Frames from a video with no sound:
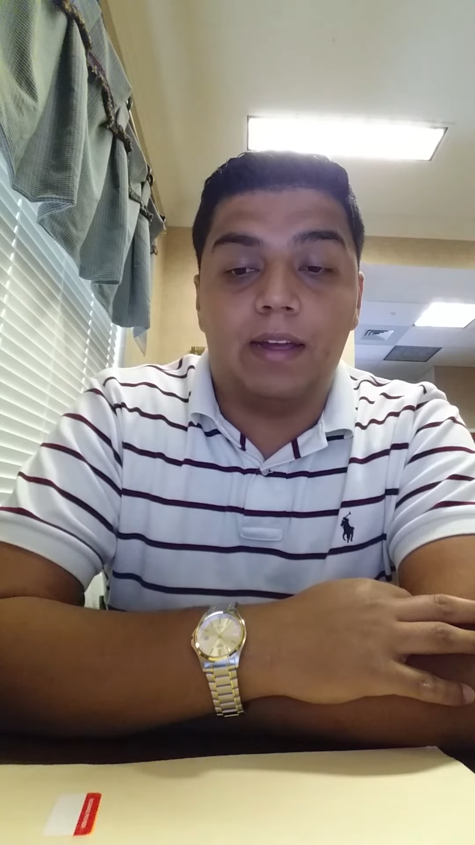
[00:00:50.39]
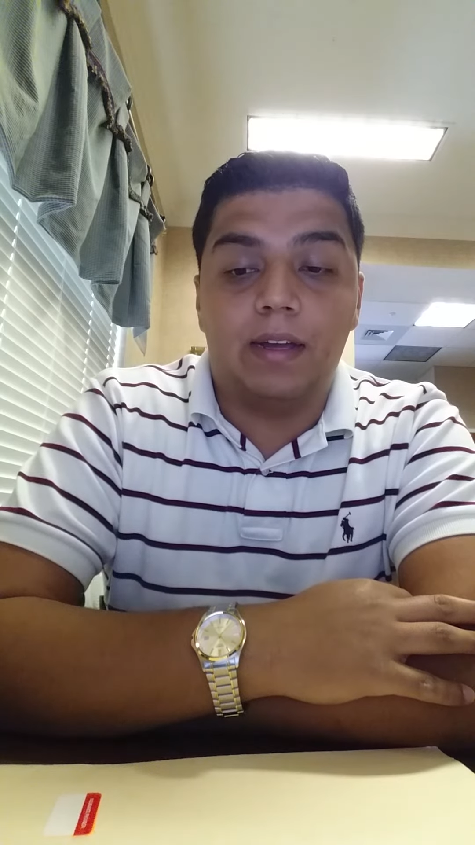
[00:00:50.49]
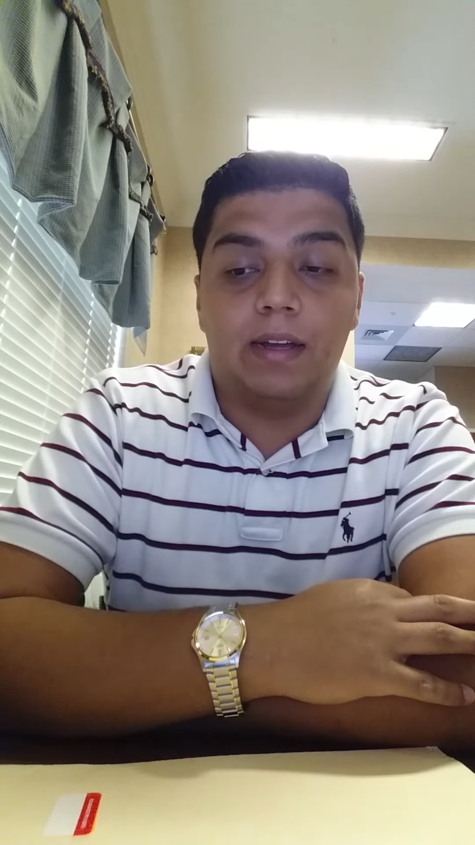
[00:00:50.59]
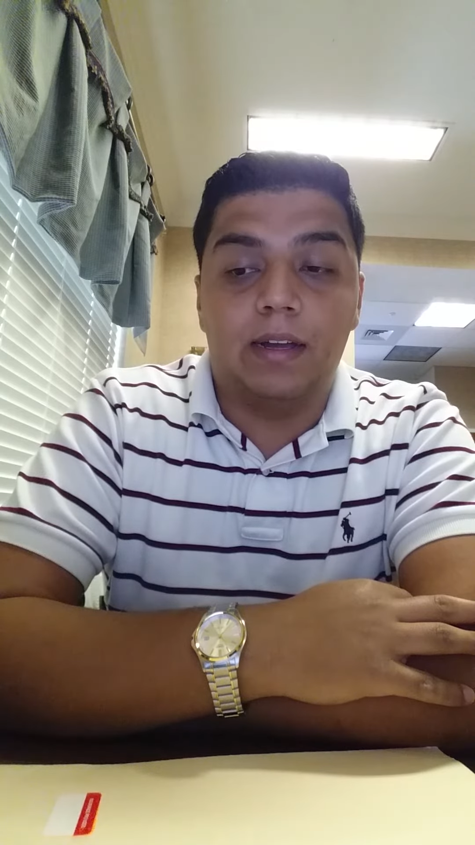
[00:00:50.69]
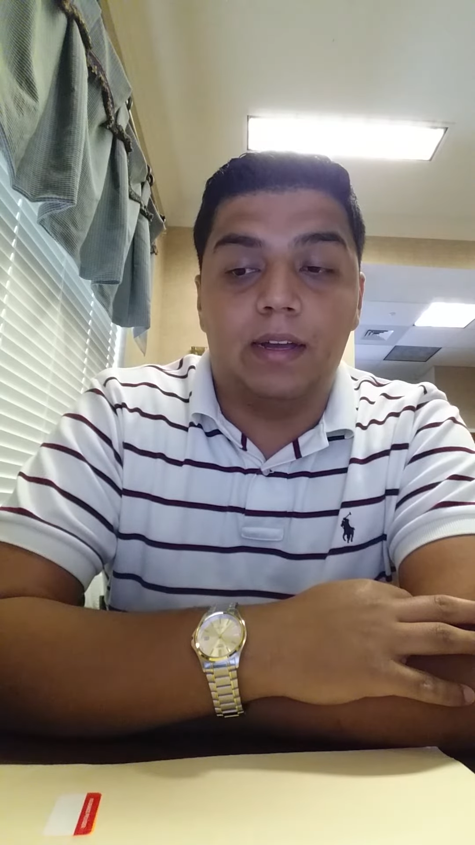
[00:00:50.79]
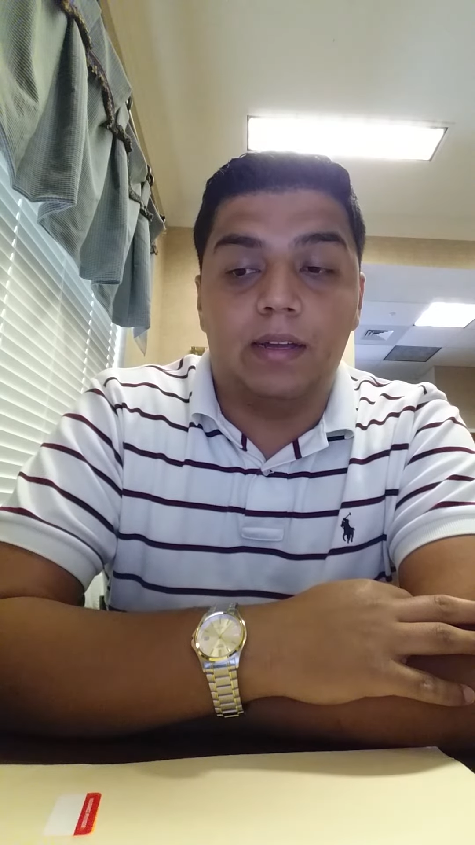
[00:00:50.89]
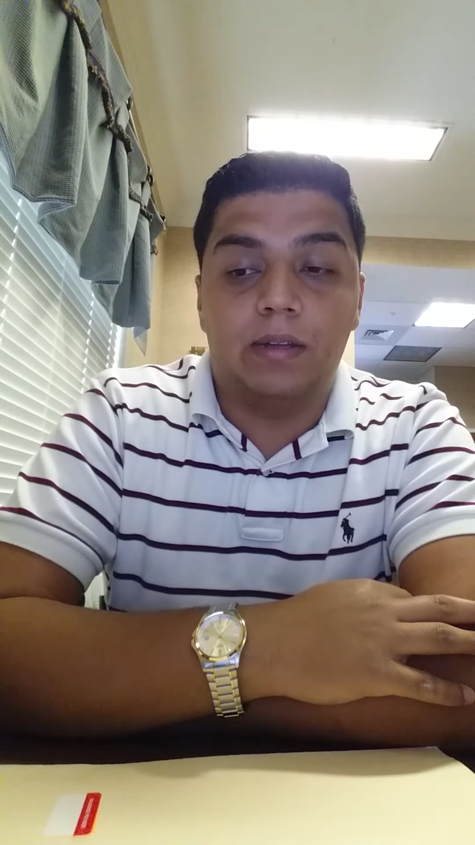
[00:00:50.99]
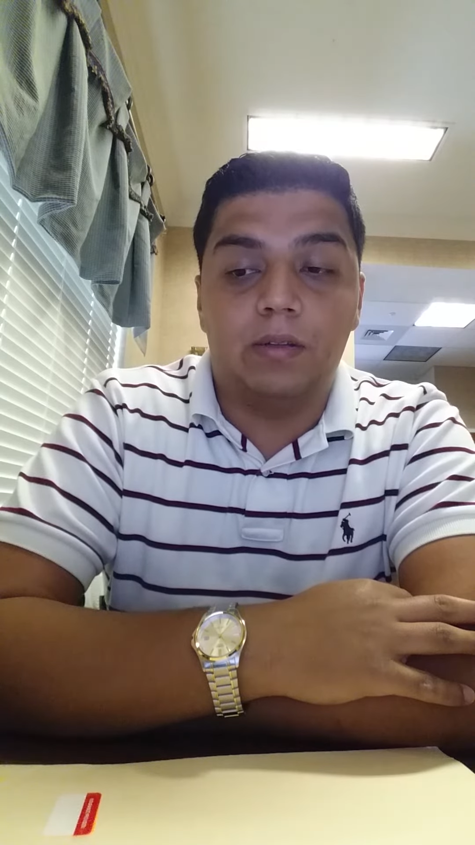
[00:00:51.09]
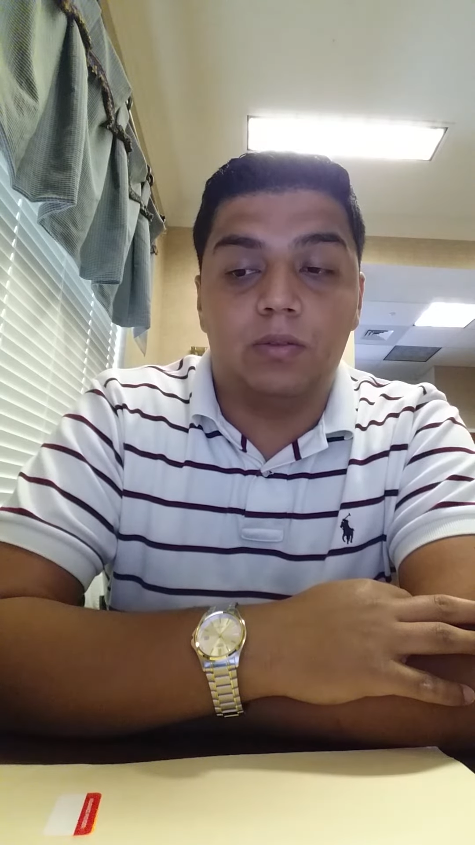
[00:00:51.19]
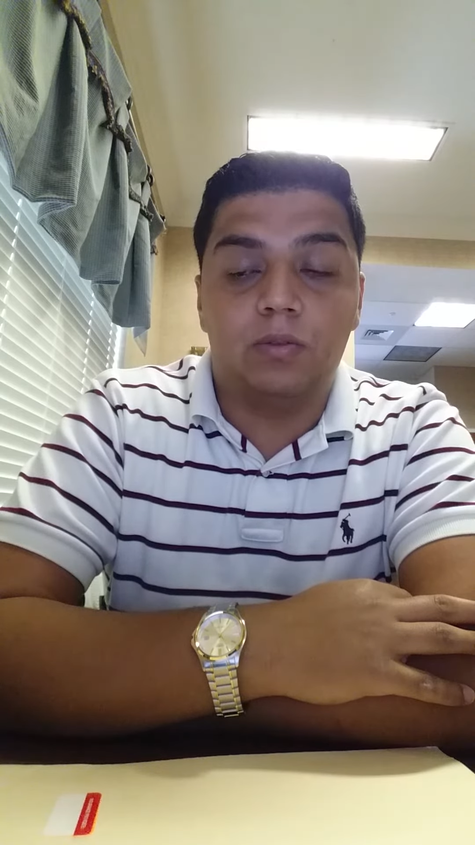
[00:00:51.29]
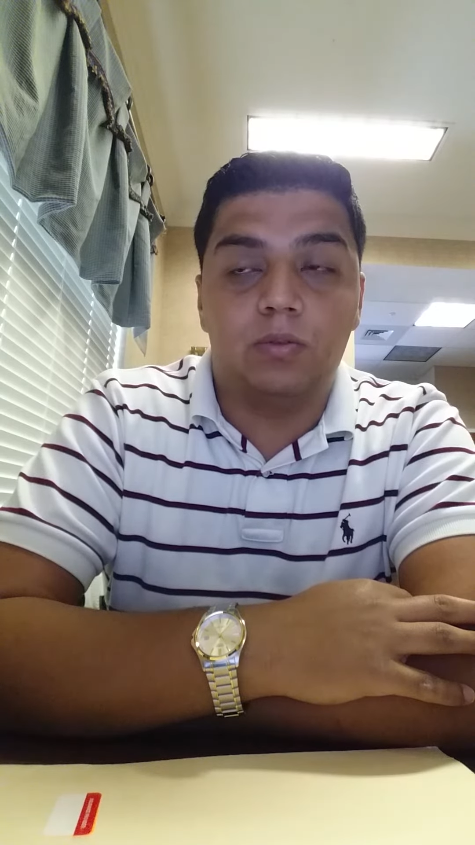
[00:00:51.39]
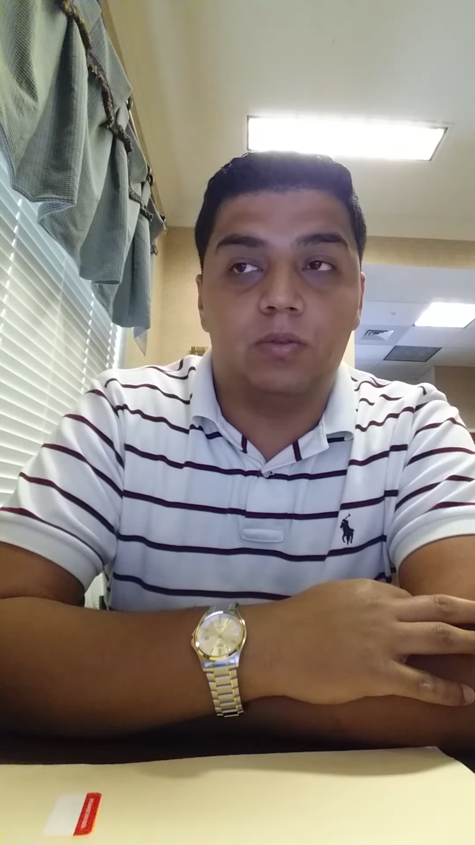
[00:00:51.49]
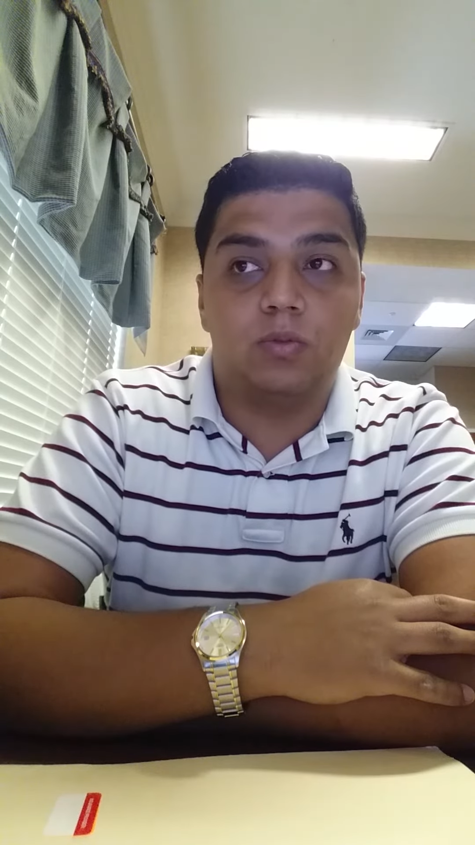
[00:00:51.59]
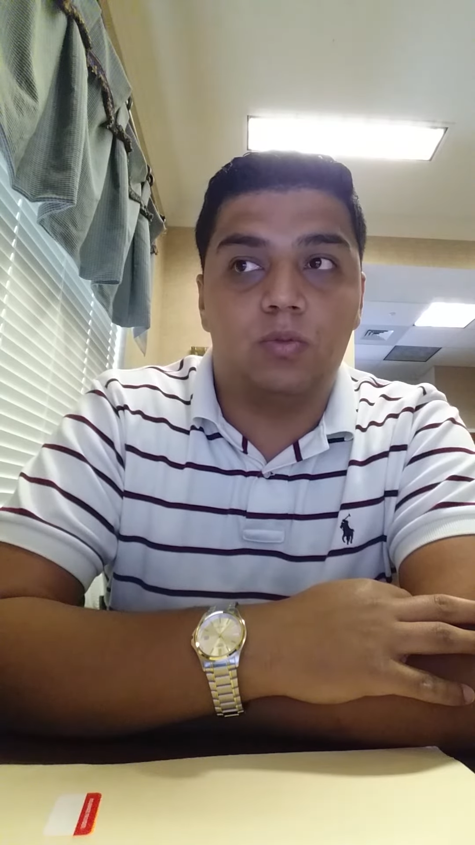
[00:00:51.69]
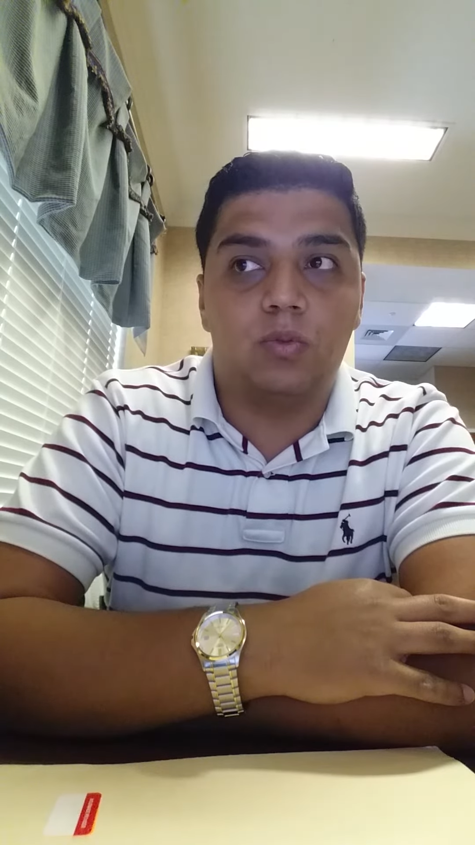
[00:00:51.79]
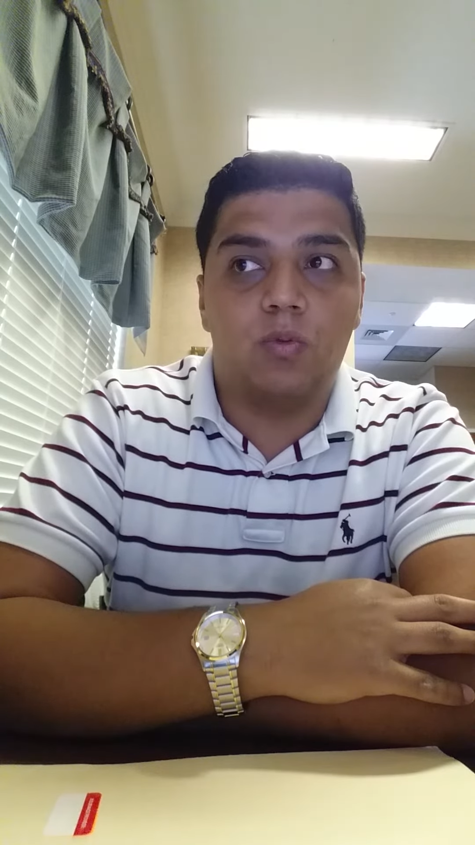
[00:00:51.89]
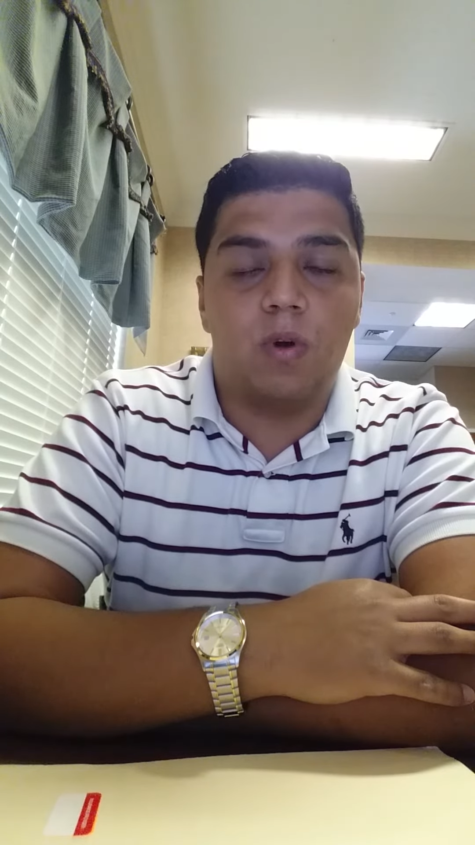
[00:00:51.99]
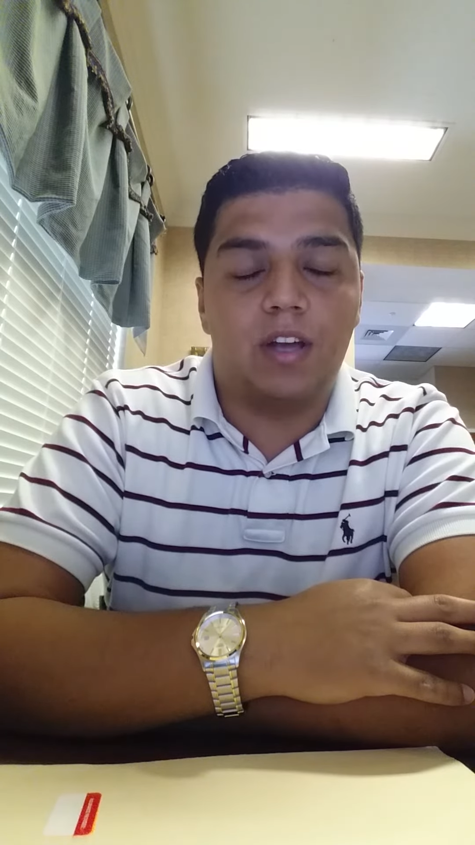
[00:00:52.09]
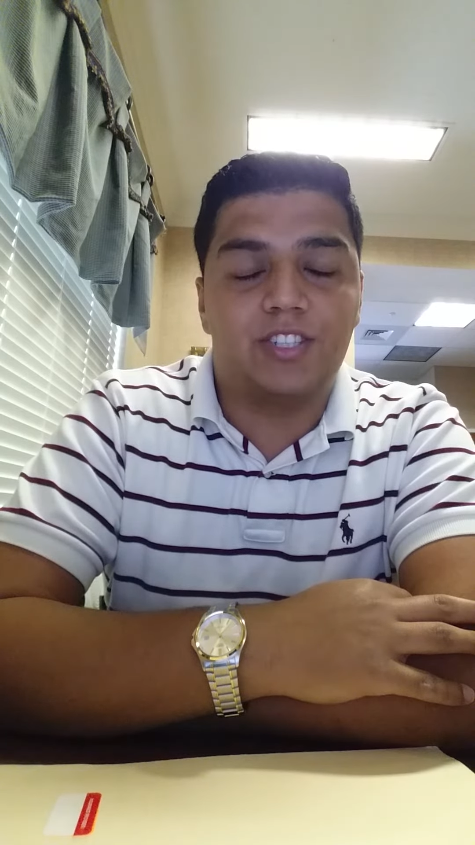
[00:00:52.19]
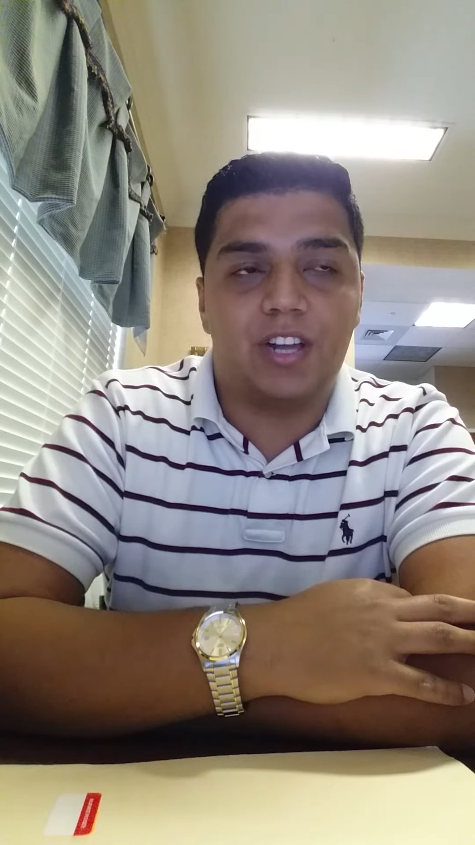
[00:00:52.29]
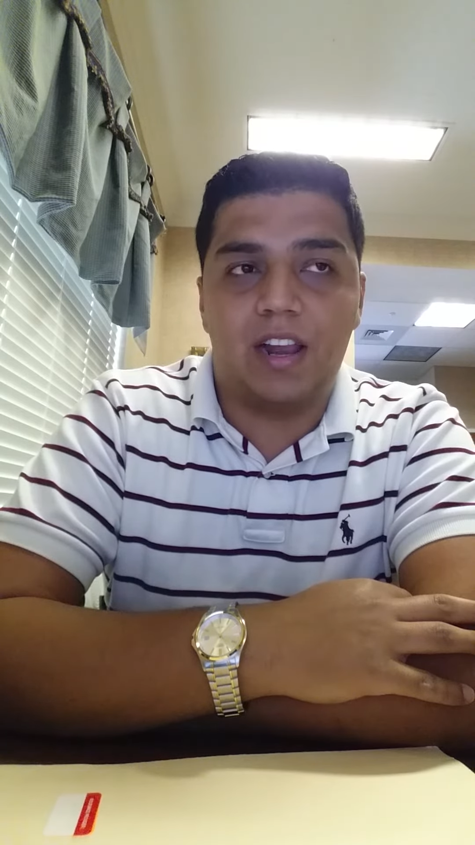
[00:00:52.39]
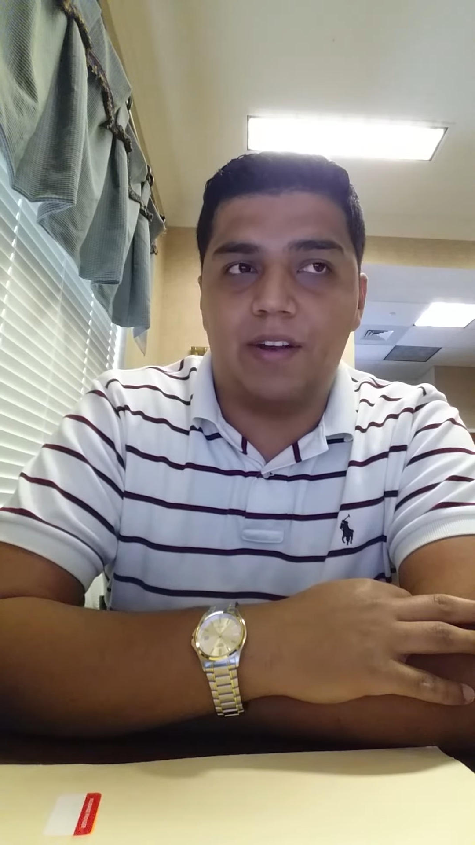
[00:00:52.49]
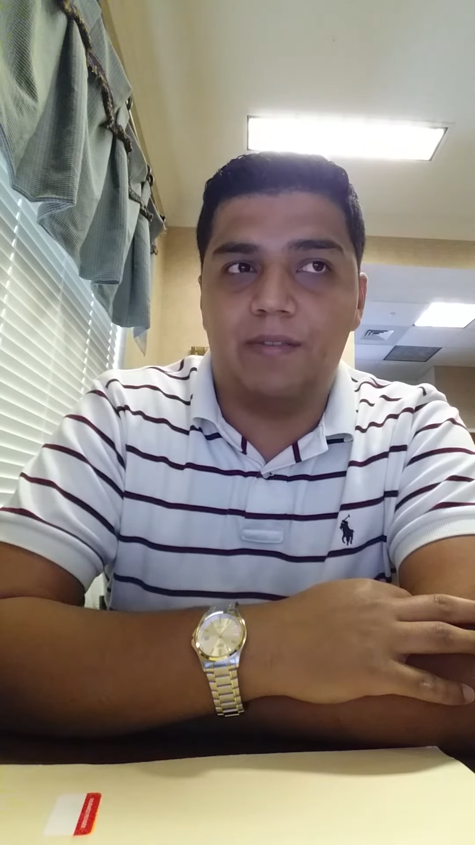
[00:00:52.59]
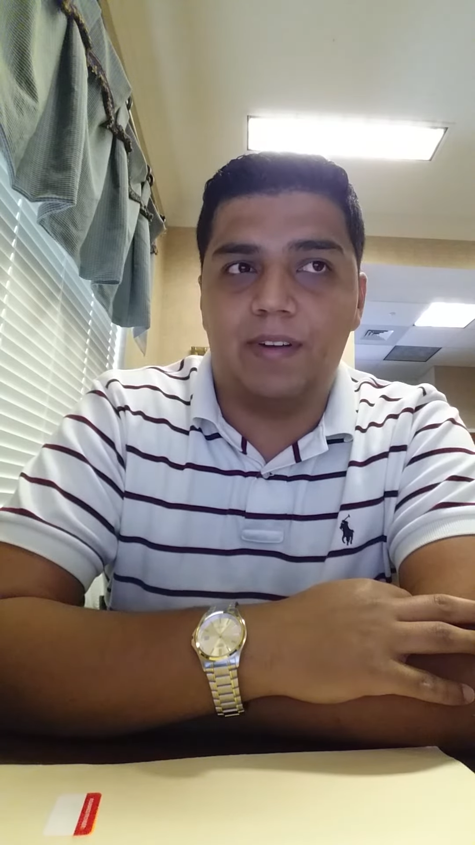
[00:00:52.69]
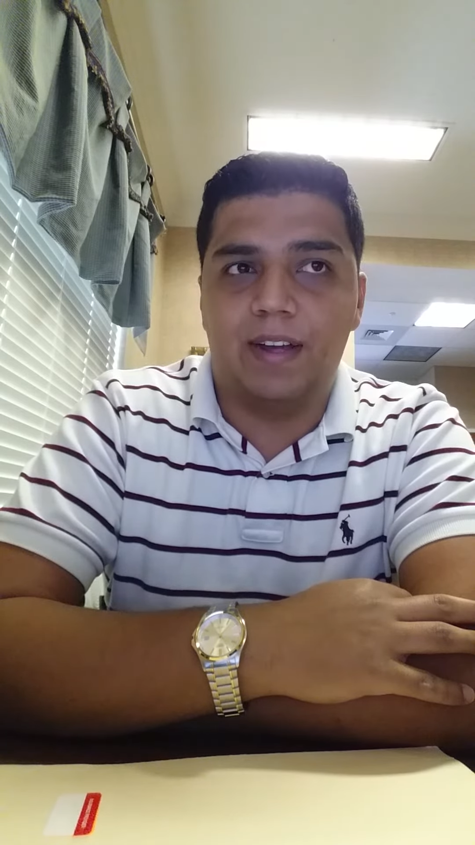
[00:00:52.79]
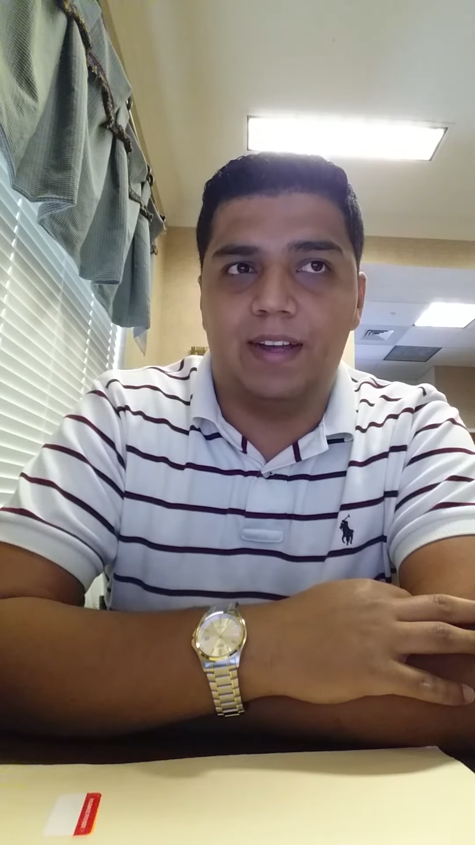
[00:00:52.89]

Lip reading: to watch a lot of